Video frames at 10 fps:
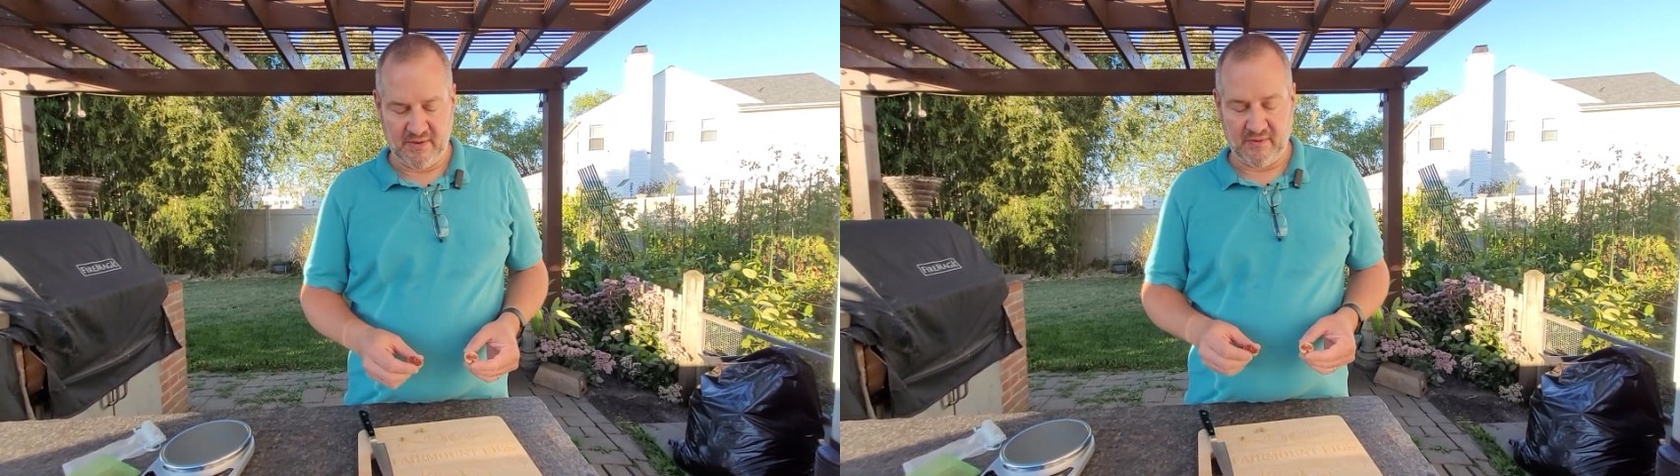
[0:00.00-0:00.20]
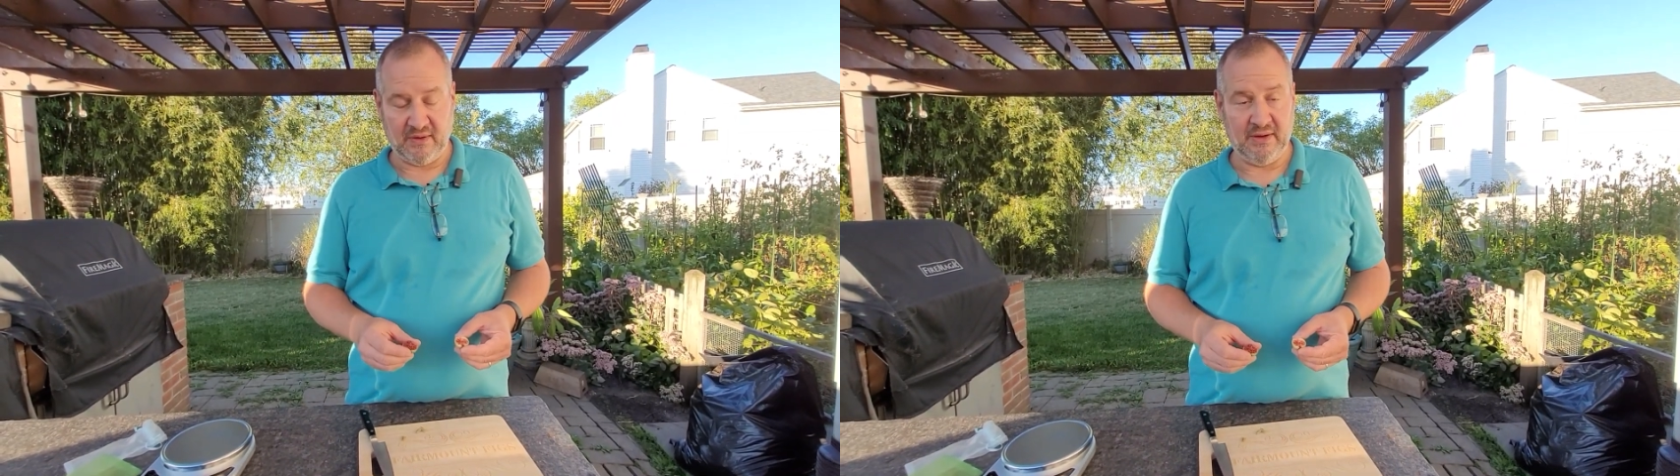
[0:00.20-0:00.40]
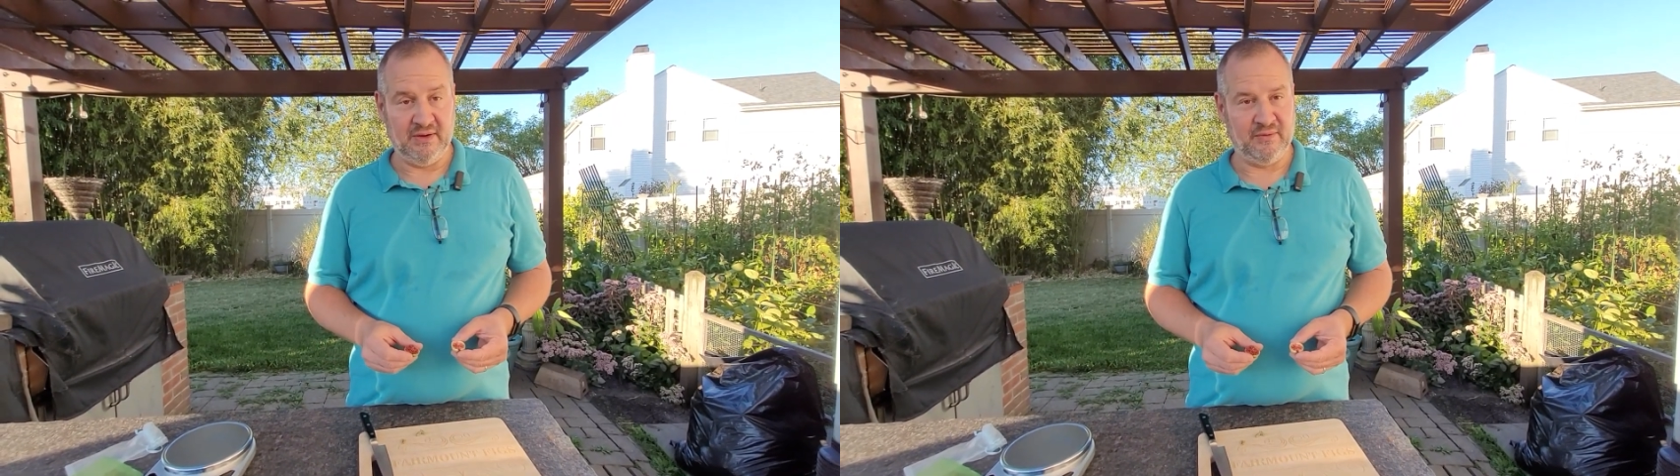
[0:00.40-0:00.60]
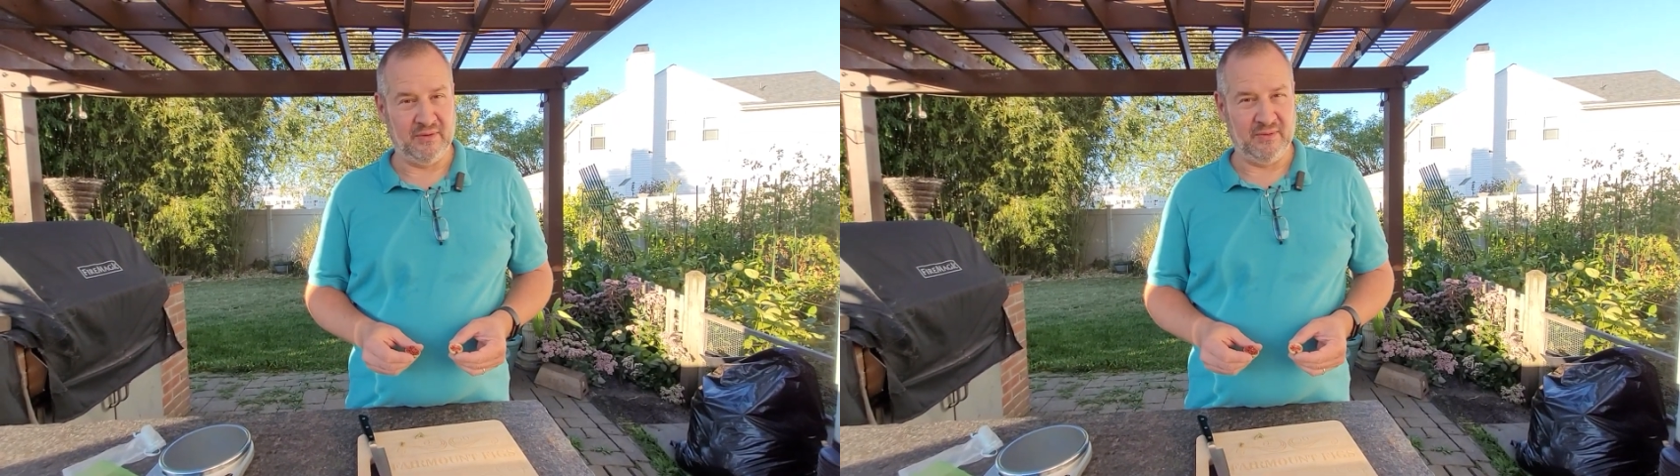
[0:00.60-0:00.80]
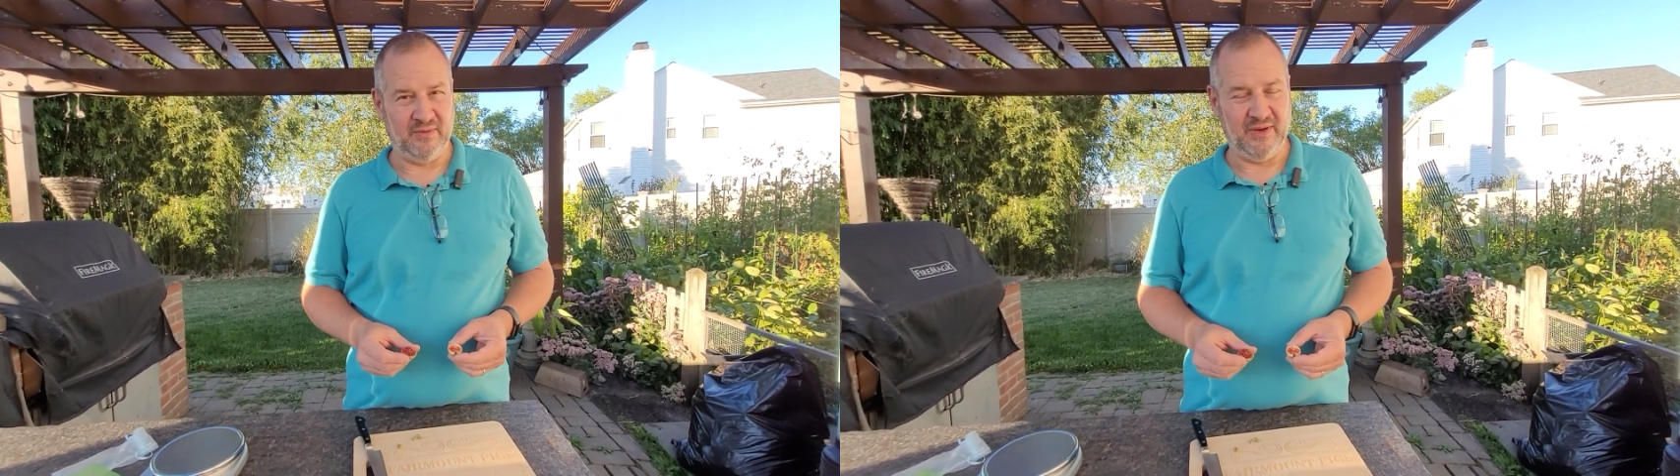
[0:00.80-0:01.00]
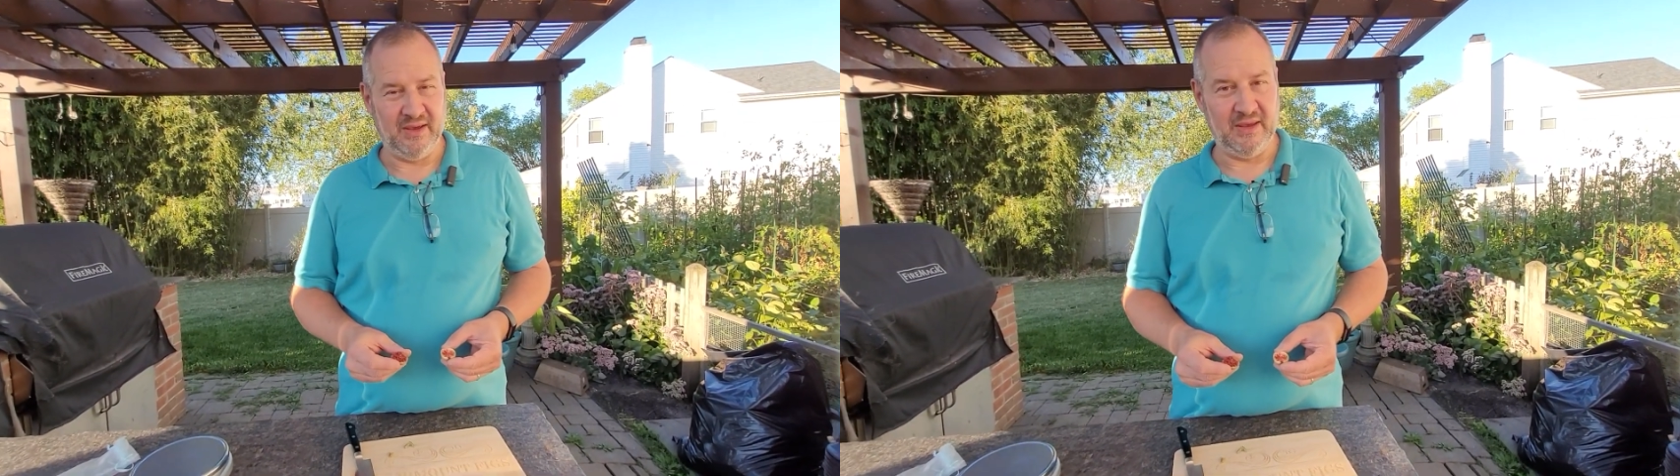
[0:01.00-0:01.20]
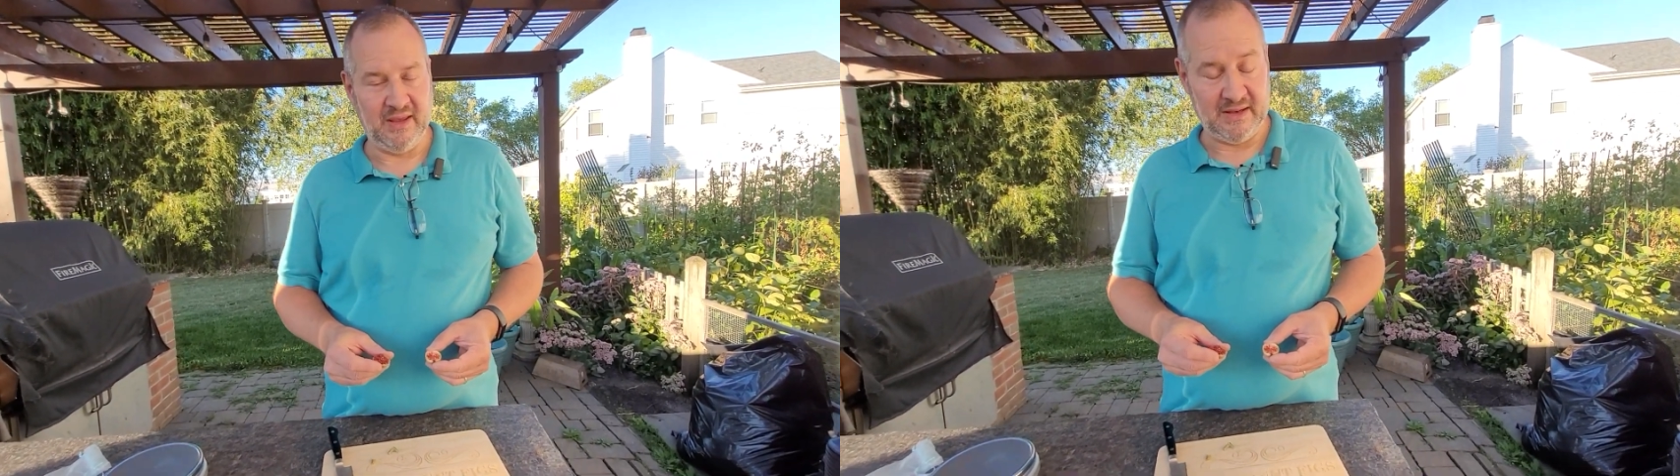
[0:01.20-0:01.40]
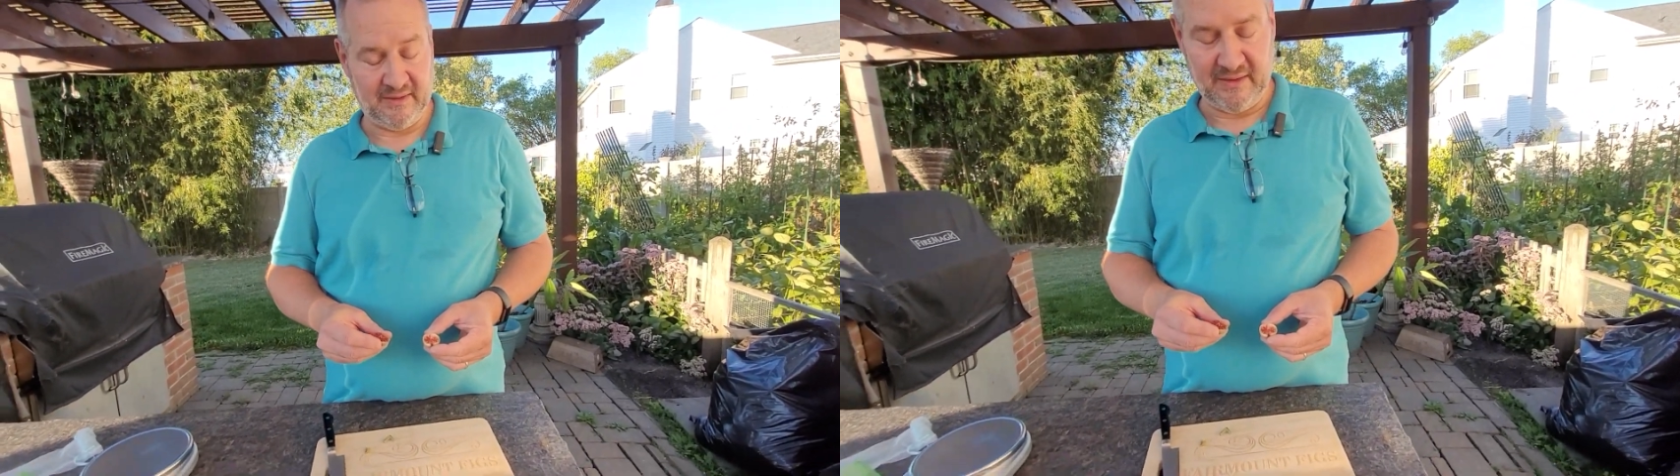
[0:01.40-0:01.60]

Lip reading: very different fig, and it's